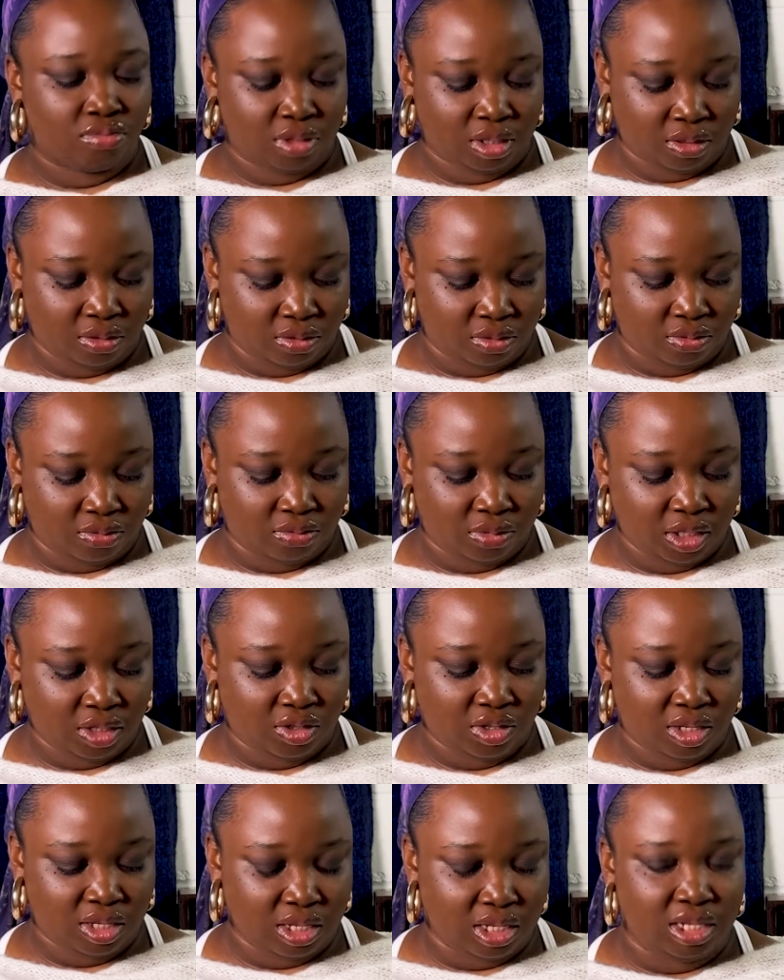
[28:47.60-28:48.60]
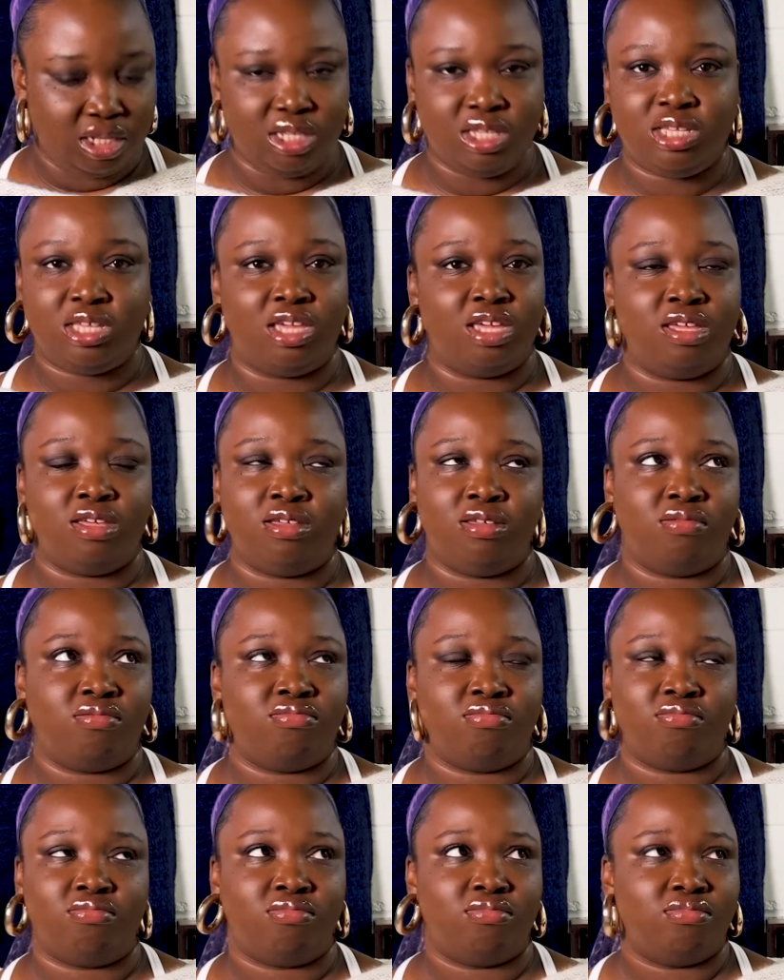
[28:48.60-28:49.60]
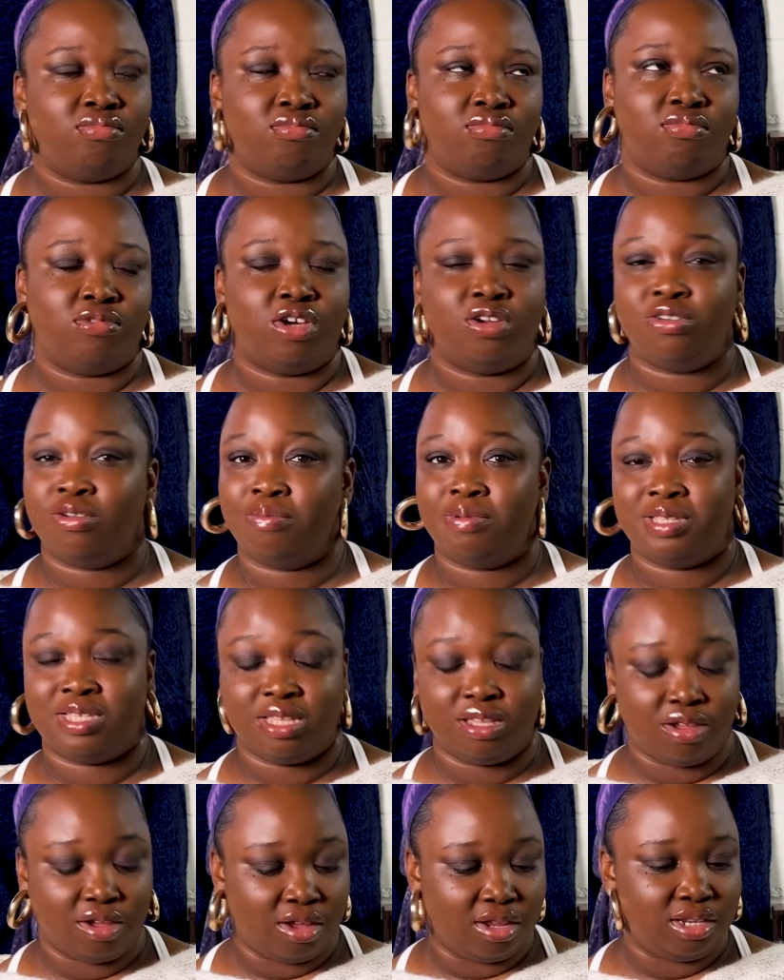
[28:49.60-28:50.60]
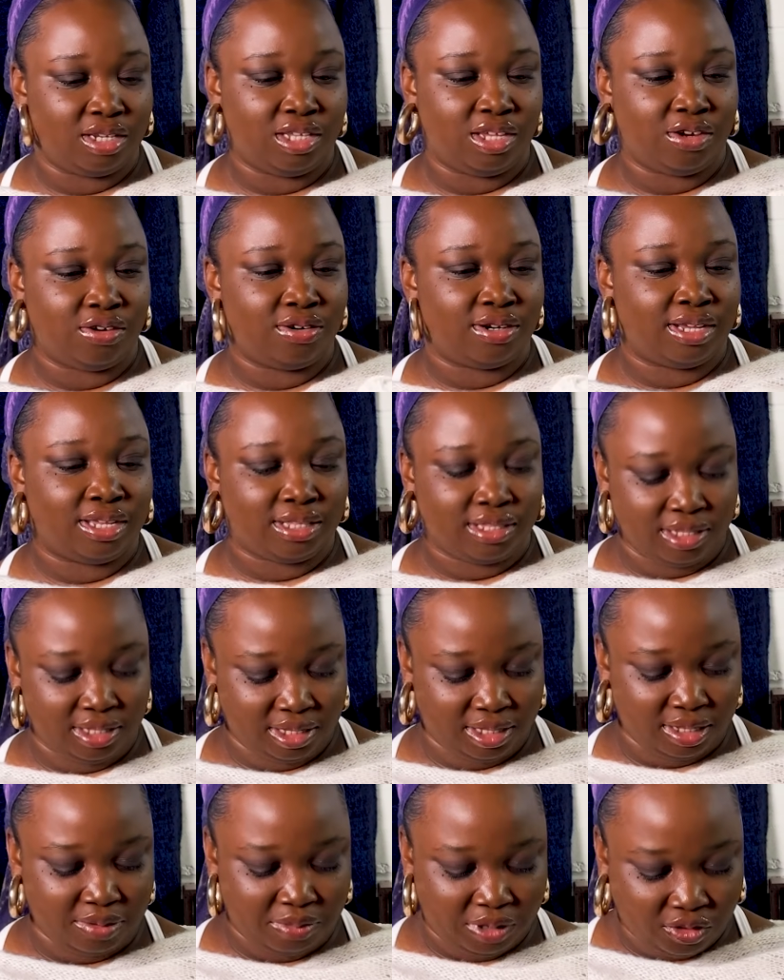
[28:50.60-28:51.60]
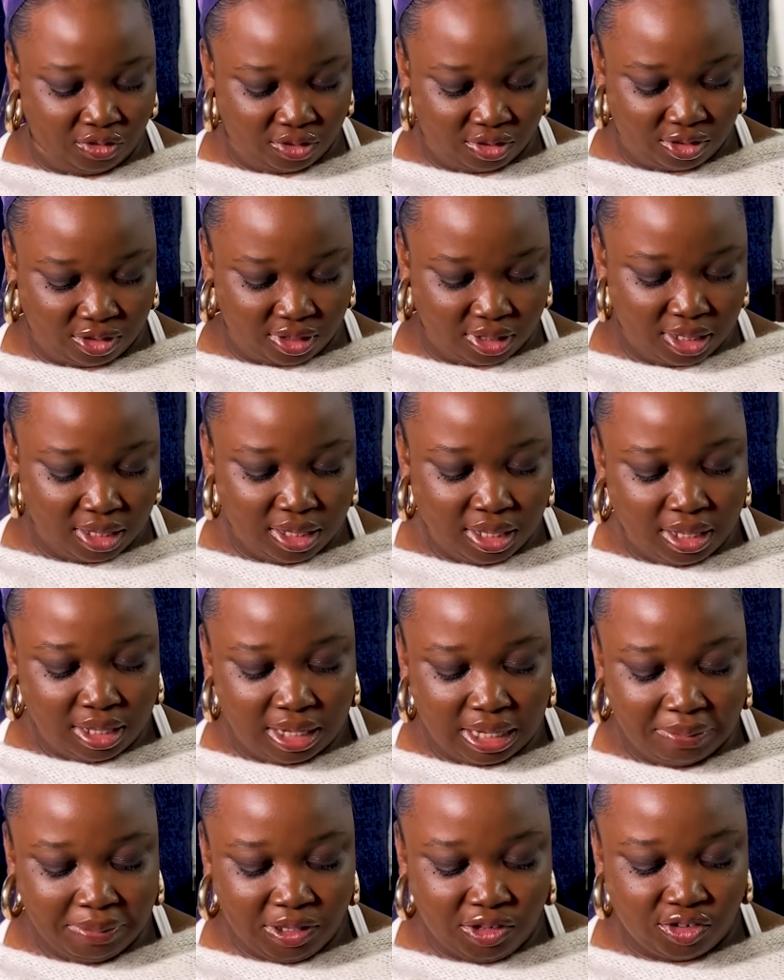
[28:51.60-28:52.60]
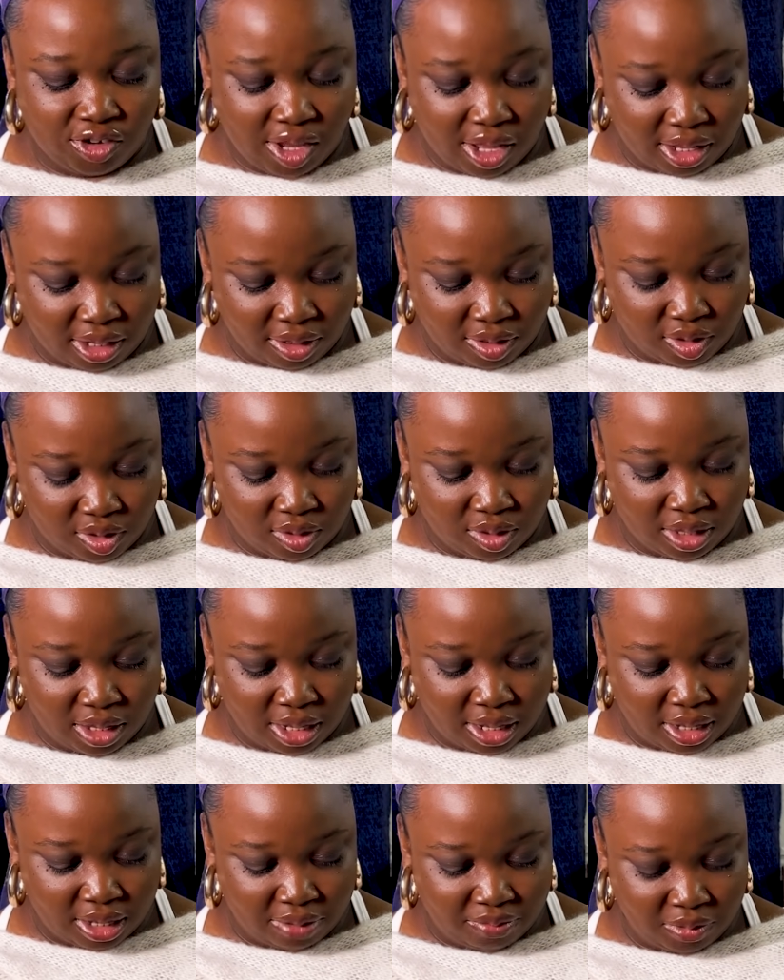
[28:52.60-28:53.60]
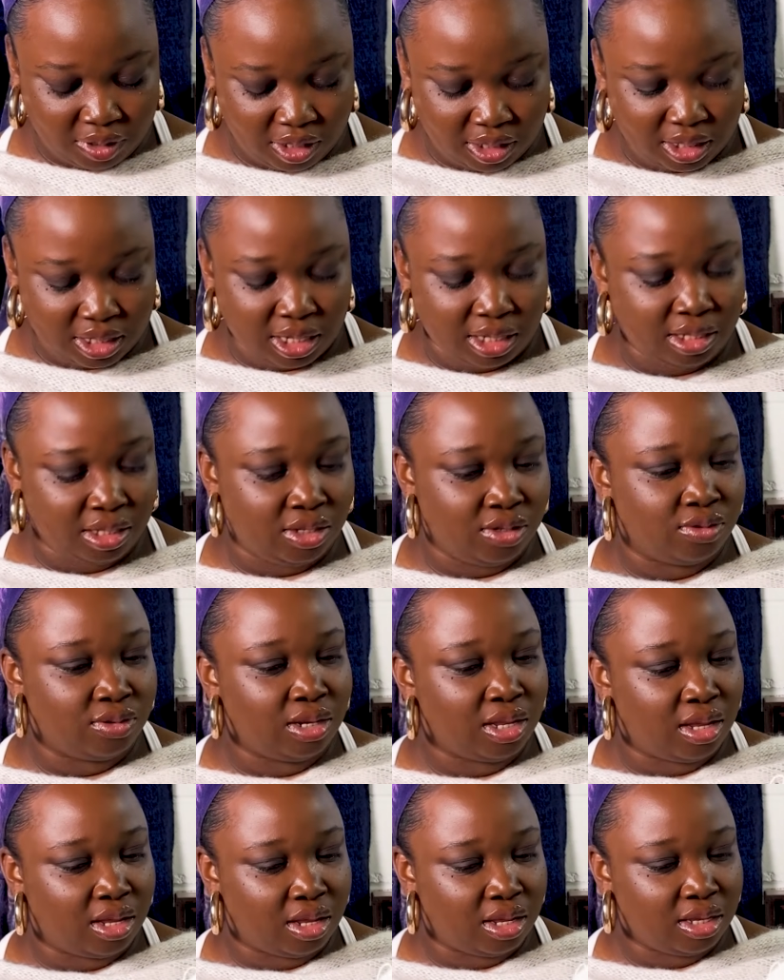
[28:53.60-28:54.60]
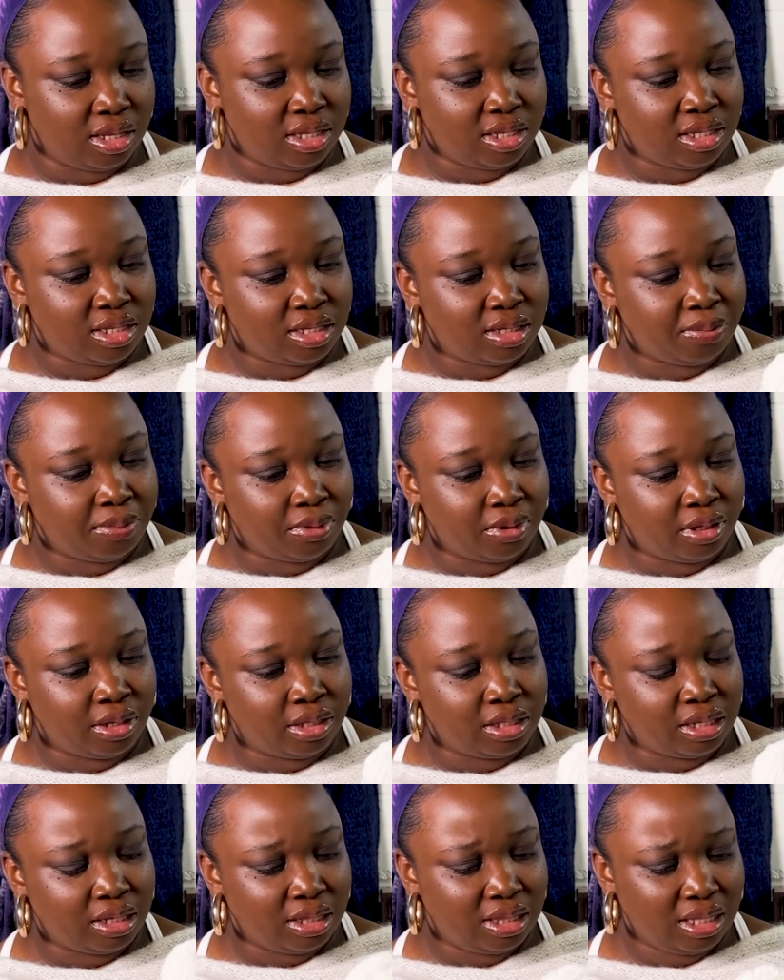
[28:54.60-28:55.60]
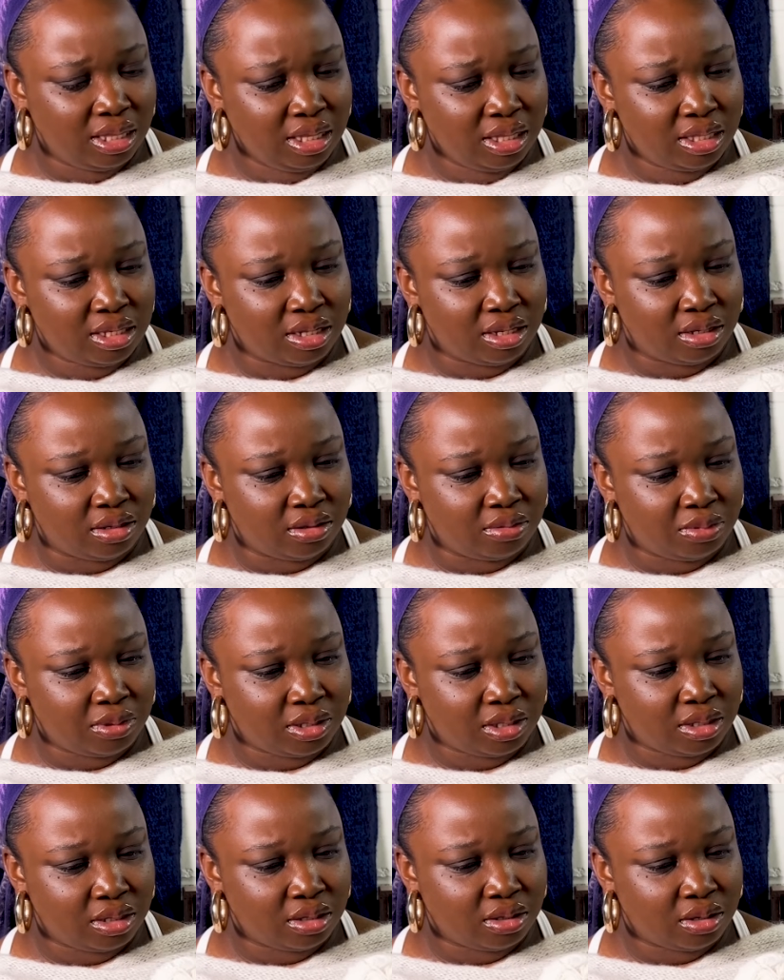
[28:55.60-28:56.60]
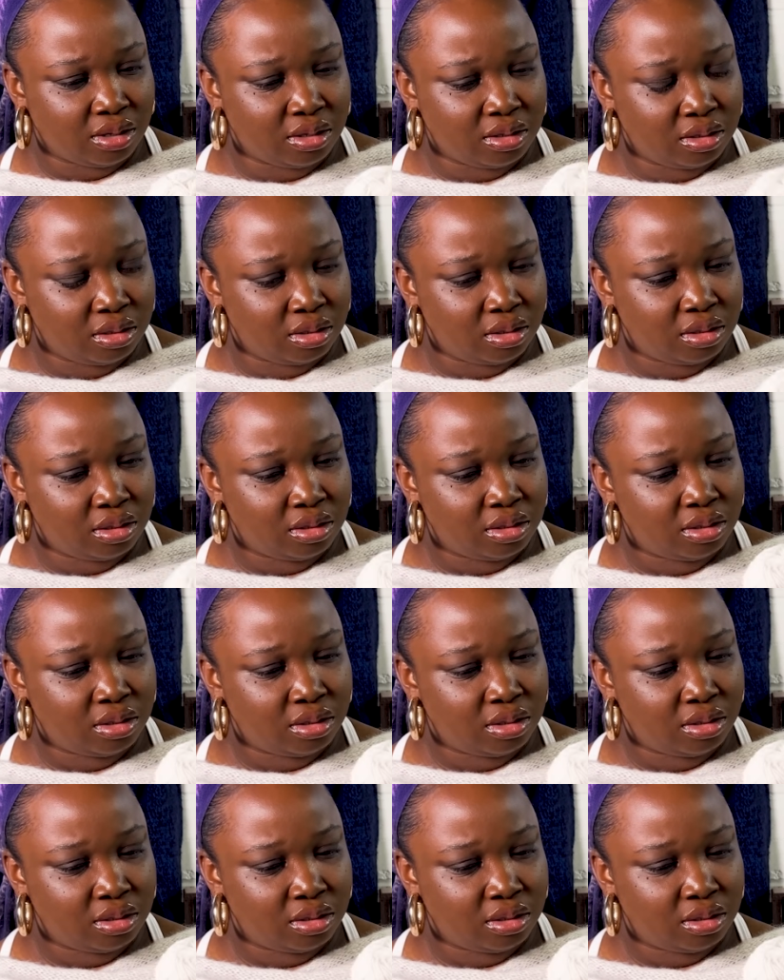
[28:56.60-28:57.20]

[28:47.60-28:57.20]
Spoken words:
I don't know, it's just a DK 100% cotton yarn. At least let me check so that I'm not telling you lies, but I think it's 100% cotton.